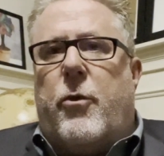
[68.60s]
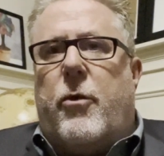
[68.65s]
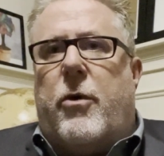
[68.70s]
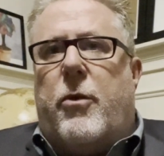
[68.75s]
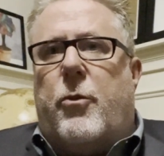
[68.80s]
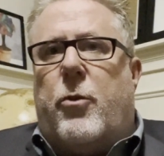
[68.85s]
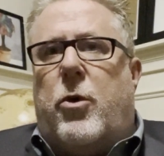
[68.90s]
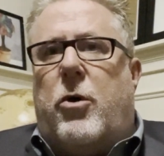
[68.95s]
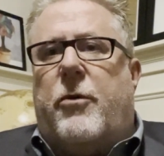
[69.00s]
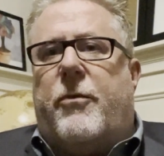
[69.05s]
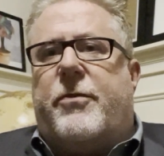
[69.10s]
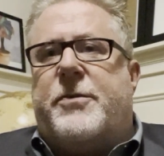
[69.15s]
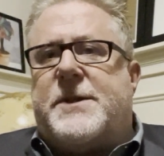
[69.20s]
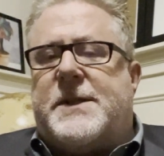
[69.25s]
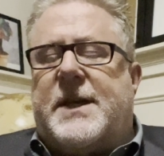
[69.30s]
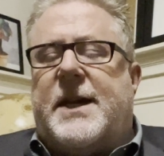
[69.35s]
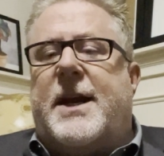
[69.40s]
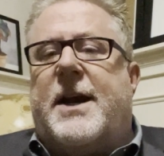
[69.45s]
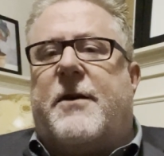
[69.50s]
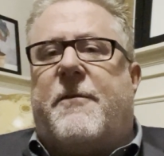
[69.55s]
We'll
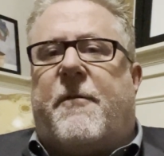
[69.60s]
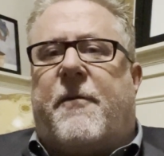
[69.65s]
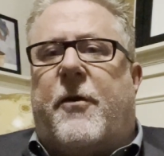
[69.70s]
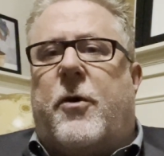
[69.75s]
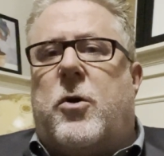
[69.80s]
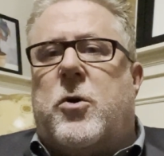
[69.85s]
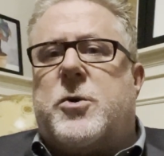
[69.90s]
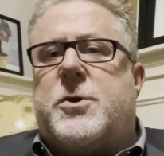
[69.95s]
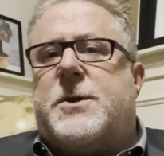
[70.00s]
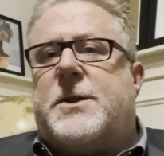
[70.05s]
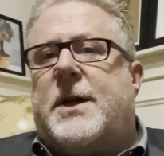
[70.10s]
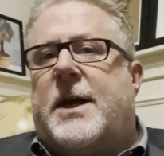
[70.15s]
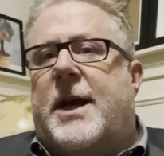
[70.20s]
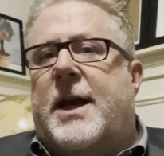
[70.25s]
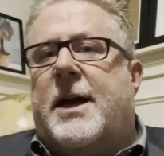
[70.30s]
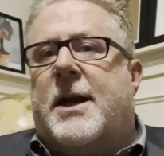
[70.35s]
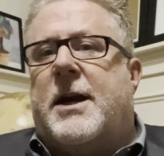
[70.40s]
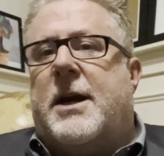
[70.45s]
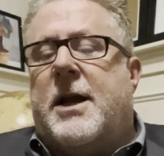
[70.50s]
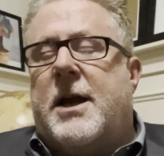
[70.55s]
see it first
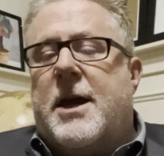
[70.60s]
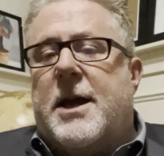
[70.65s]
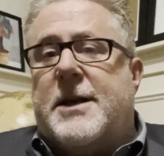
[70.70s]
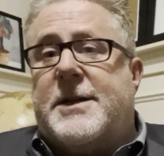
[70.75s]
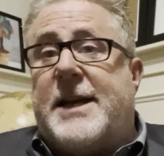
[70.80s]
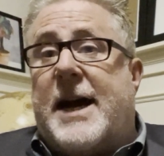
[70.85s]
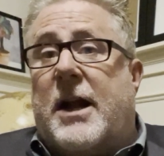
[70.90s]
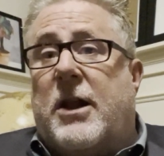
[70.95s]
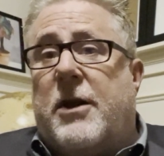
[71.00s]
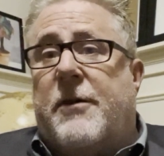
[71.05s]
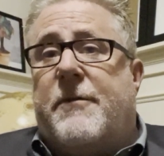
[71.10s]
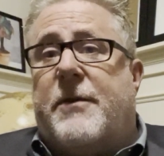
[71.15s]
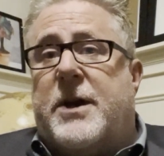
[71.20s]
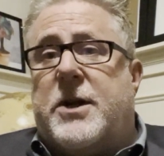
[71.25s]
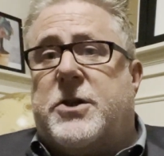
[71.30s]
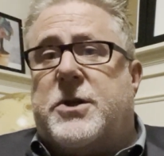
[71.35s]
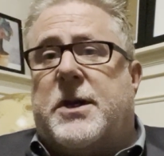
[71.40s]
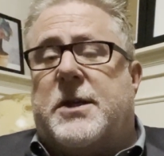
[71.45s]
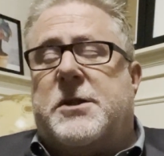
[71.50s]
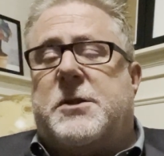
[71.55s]
in
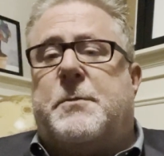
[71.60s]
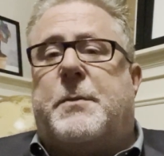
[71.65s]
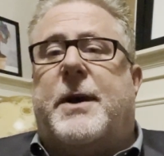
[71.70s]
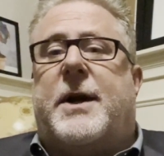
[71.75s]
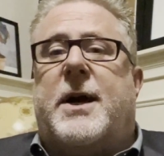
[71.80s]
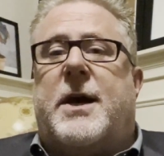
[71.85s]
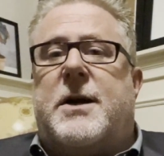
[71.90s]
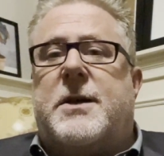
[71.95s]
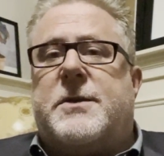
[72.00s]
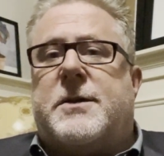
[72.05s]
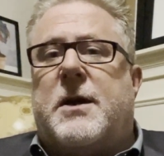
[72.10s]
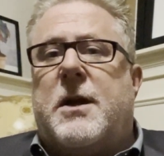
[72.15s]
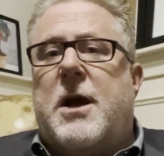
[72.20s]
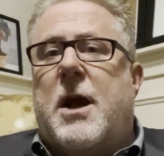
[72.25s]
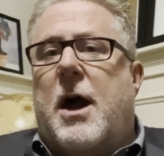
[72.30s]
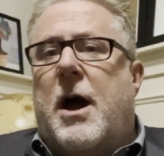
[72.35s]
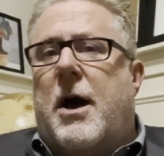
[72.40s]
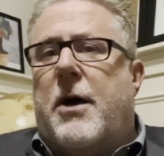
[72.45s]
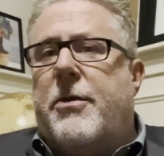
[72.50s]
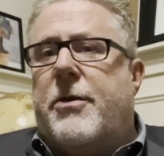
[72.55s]
televisions because
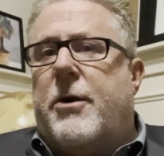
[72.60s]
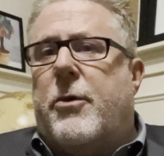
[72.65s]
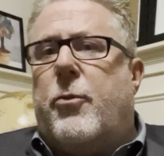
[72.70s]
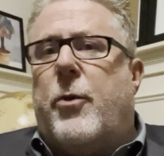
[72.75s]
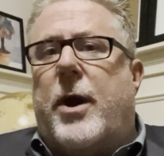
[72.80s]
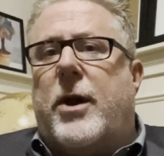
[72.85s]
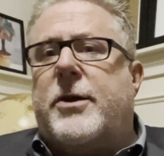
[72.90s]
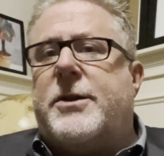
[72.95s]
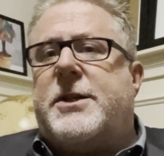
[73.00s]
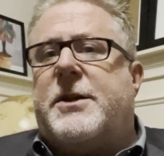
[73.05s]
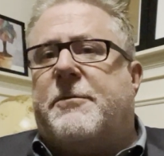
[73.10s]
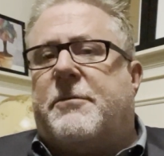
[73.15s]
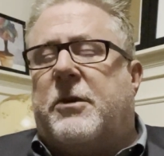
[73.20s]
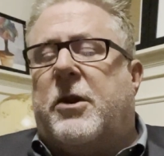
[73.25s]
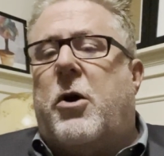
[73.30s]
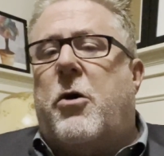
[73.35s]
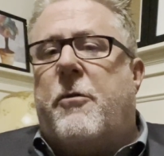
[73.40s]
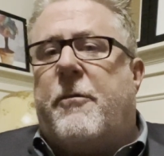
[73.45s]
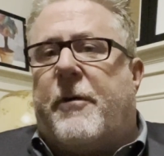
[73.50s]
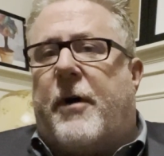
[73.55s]
the relative
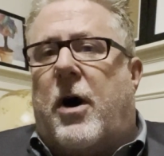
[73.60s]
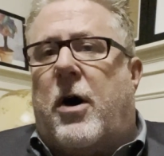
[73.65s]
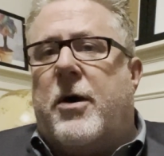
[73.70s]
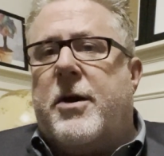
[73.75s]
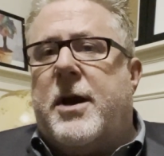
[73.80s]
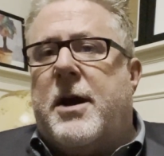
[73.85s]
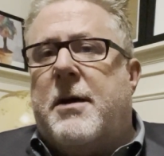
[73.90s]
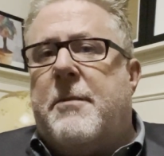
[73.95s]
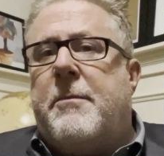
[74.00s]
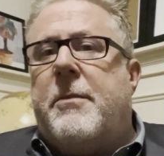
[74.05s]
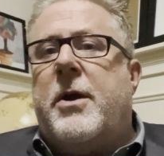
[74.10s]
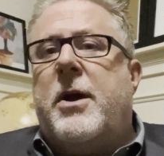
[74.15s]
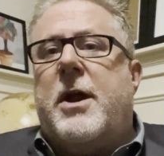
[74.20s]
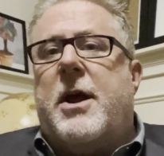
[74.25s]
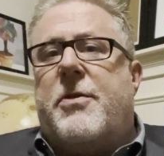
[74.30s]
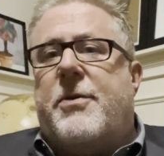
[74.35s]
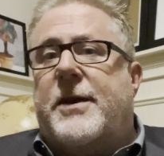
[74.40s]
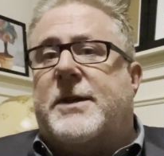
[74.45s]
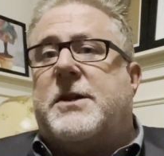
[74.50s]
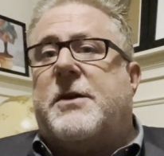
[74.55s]
low volume
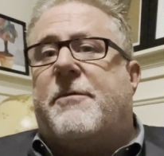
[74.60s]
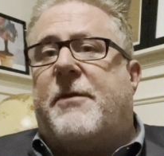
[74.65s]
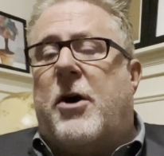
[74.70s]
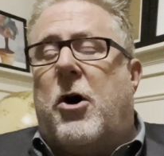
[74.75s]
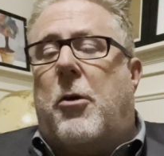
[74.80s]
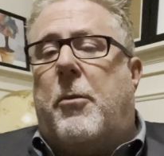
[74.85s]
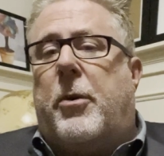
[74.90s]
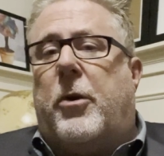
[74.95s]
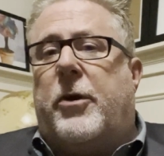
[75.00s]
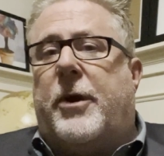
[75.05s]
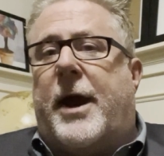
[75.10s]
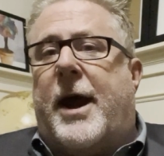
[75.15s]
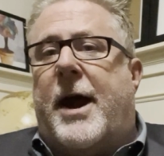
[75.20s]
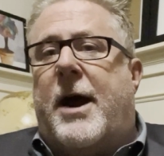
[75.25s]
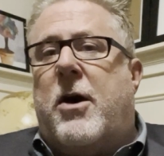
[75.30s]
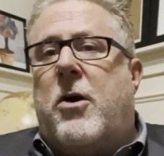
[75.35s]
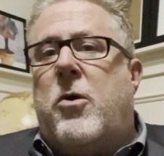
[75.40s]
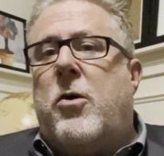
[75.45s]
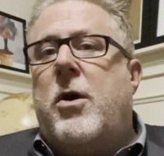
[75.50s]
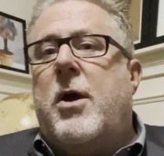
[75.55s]
that's available
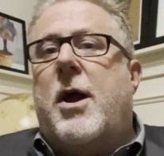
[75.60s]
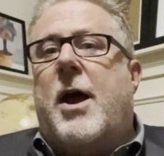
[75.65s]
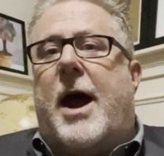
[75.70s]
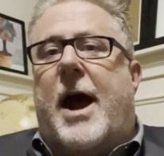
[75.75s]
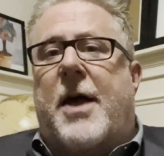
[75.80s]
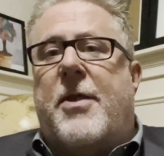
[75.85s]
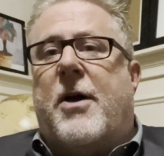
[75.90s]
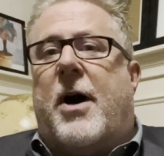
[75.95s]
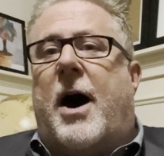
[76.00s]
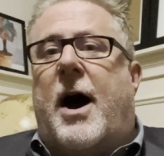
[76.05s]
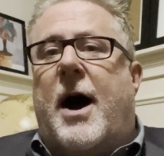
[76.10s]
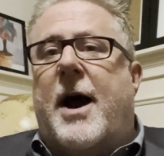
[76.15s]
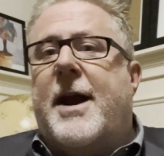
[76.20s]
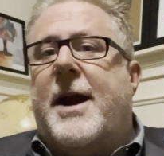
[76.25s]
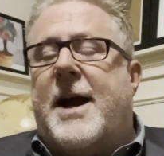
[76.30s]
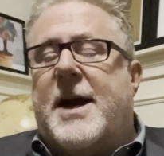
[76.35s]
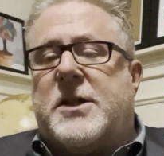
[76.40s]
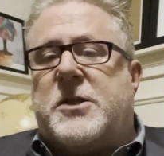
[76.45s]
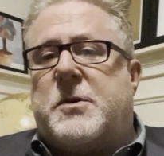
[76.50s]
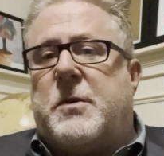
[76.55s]
now and the high
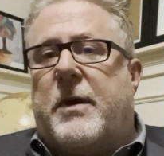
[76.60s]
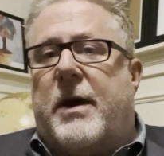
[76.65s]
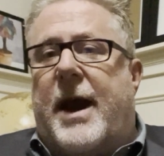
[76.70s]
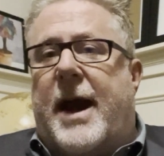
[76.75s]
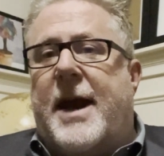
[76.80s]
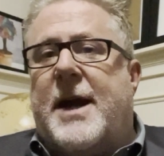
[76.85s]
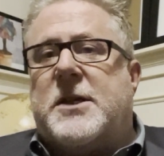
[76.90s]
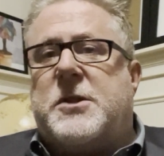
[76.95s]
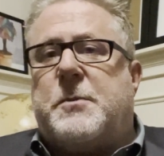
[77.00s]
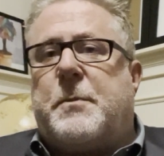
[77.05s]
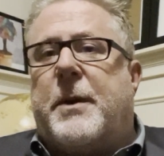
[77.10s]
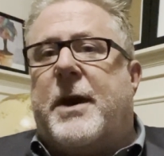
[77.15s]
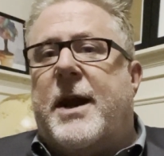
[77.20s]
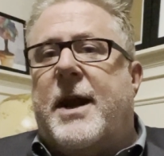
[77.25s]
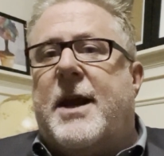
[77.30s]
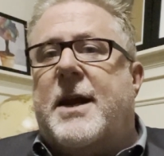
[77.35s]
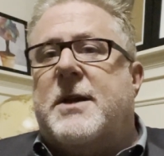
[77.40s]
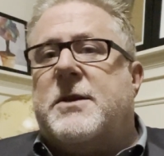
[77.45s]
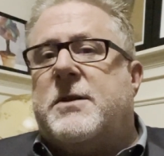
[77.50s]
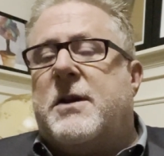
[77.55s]

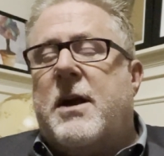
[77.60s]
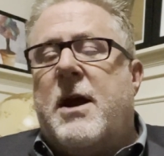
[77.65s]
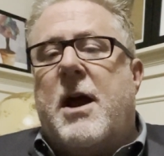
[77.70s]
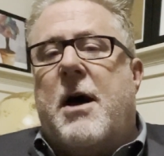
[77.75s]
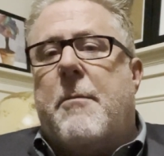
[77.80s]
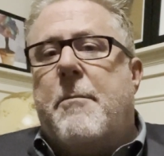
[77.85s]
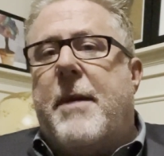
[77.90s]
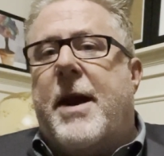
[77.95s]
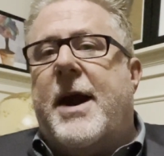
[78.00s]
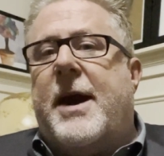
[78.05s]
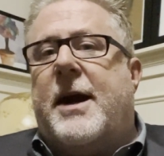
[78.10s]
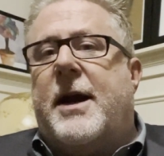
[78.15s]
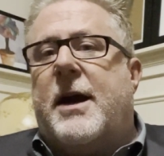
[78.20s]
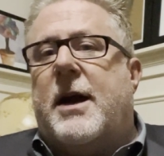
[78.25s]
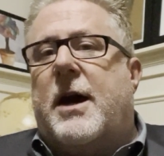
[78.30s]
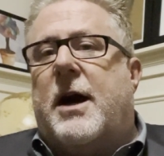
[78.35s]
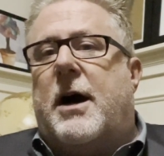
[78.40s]
ASPs make